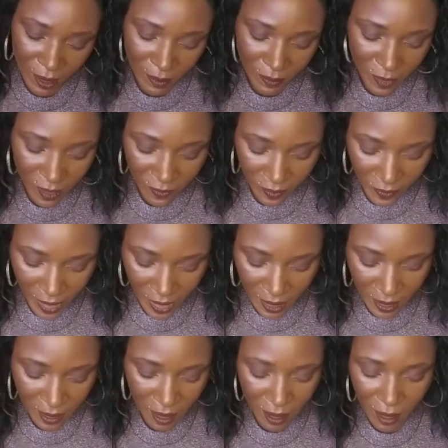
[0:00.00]
Moving right
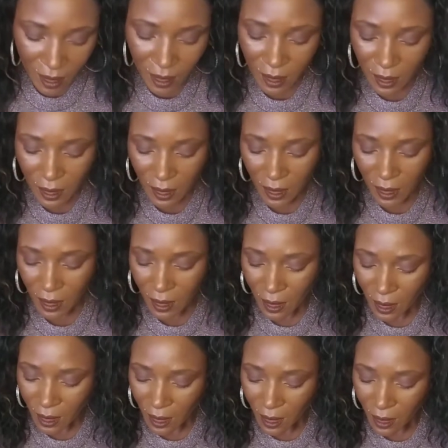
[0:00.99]
along.
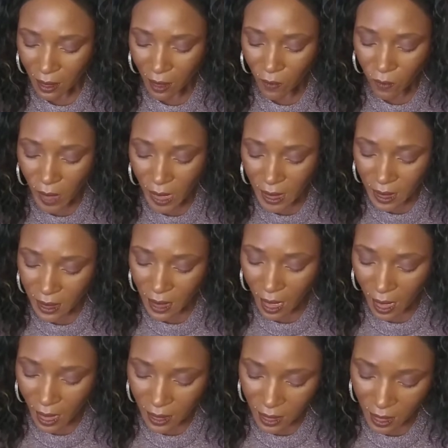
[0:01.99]
The One
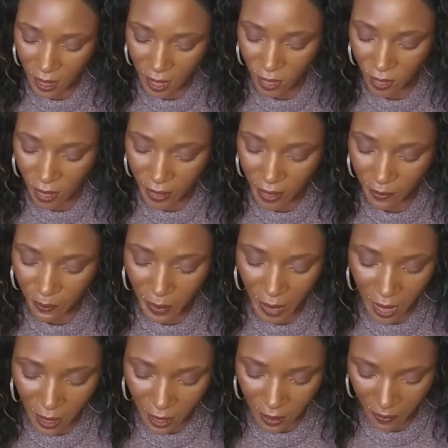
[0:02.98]
size Secure the
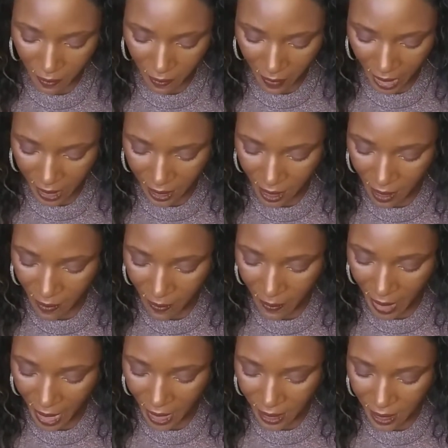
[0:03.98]
Blur Makeup
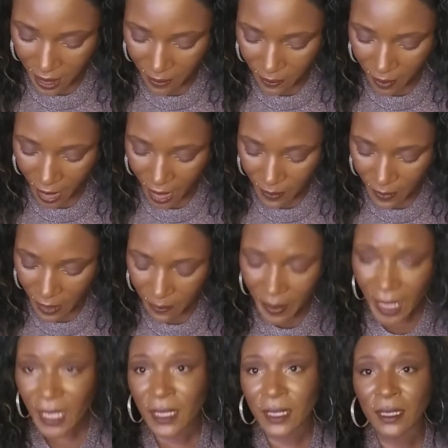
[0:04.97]
Magnet Primer
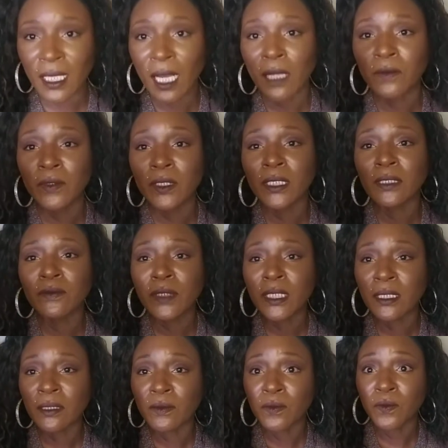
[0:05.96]
Base. I really,
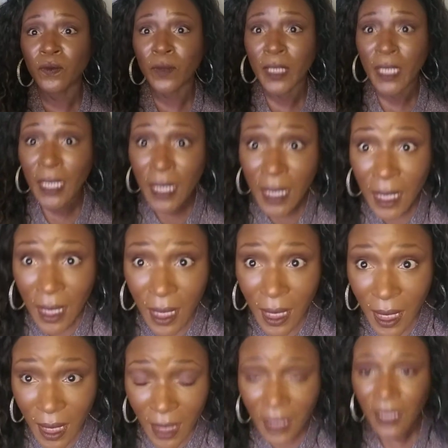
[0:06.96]
really,
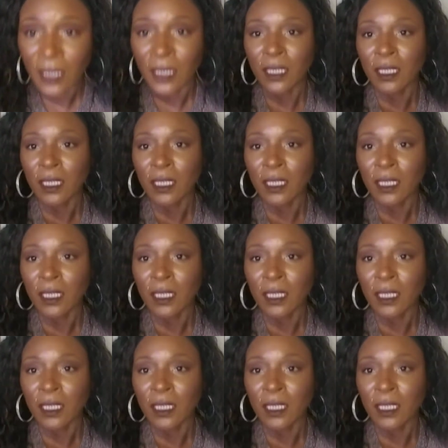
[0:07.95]
really